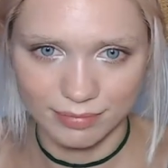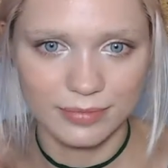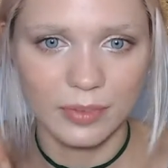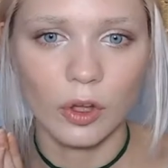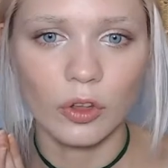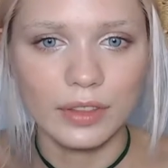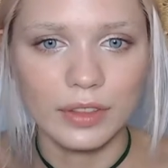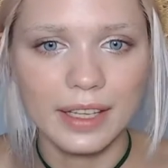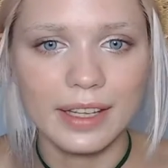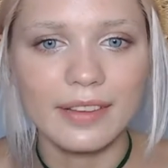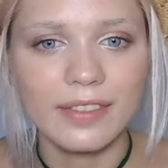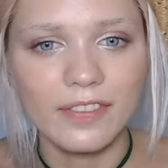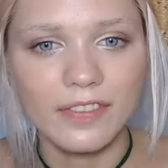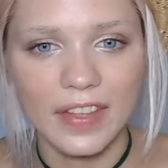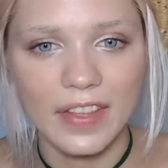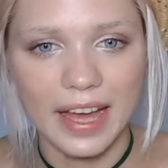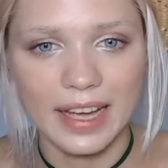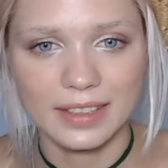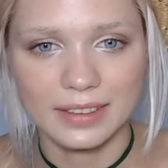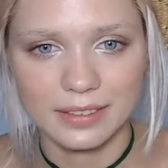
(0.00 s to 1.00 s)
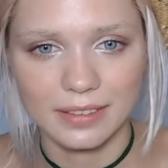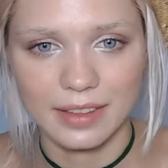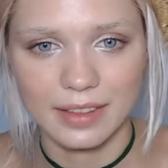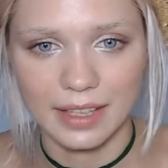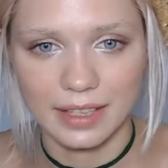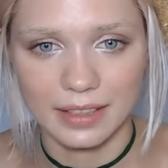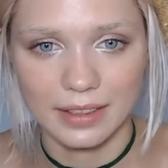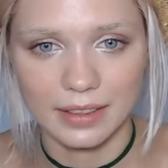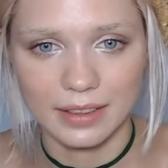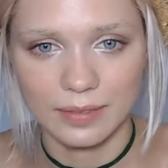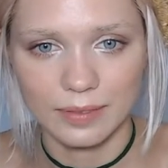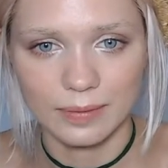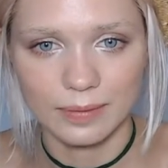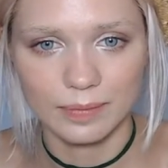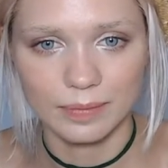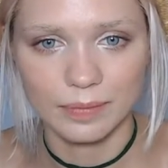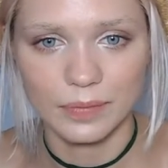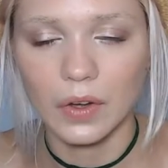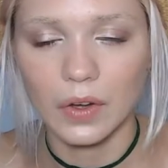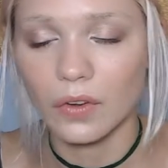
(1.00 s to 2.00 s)
only in that thing
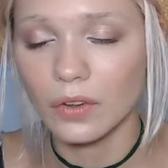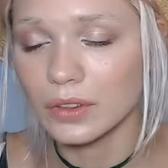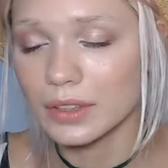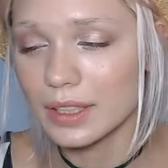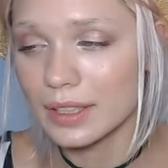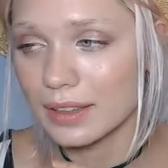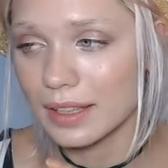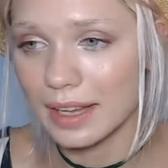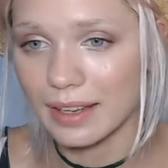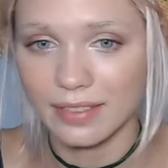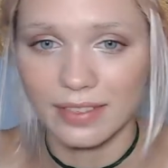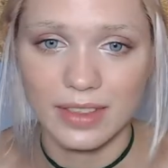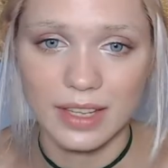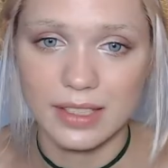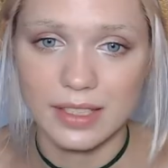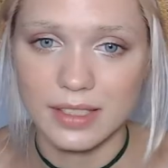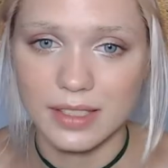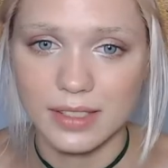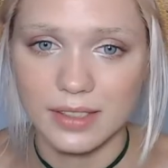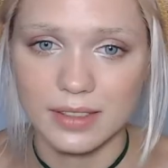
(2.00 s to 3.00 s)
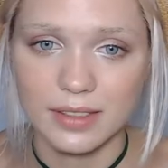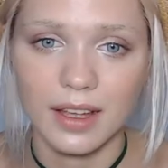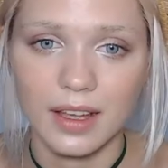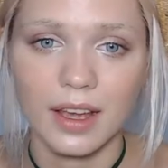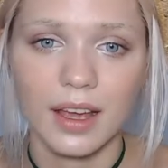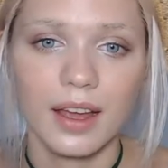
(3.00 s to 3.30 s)
only like this